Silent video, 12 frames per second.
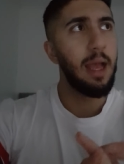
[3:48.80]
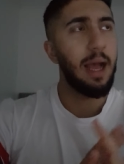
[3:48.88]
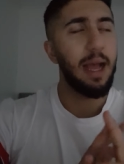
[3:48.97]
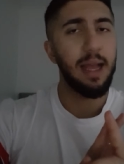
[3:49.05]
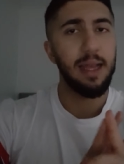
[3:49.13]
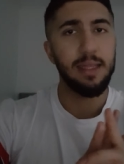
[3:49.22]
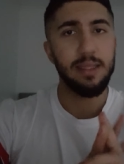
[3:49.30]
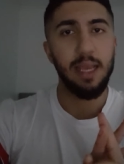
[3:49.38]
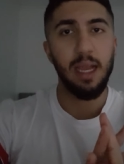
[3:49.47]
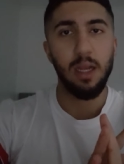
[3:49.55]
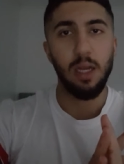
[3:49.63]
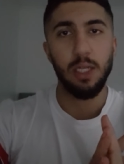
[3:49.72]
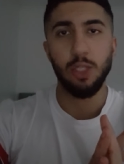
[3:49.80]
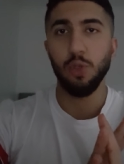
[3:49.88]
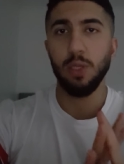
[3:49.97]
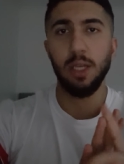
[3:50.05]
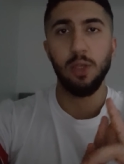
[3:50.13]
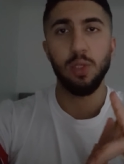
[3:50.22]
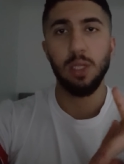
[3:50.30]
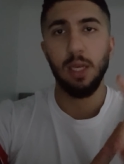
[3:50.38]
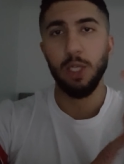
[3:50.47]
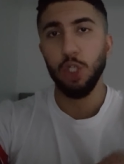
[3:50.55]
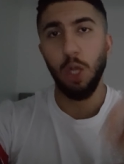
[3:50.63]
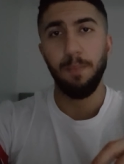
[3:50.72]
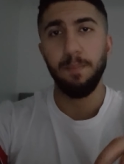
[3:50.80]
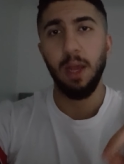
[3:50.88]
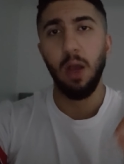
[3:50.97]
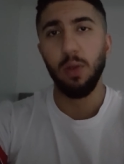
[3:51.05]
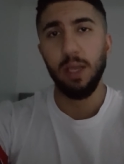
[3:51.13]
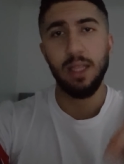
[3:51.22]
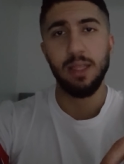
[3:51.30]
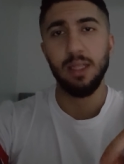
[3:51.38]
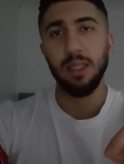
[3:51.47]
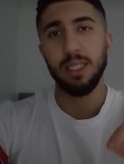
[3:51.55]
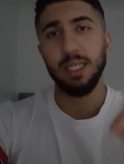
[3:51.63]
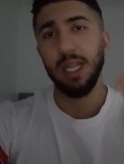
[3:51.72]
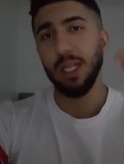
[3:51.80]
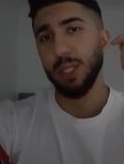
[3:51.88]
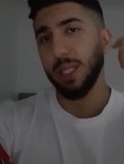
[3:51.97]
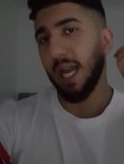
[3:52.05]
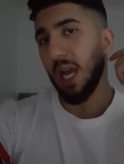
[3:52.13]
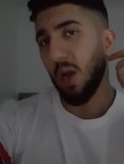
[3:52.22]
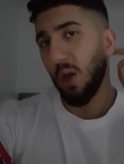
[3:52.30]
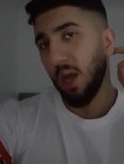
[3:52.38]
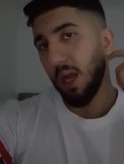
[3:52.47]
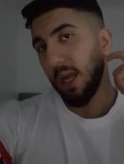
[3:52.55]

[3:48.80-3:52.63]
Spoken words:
And yeah, guys, you can use like shop now, get sales now.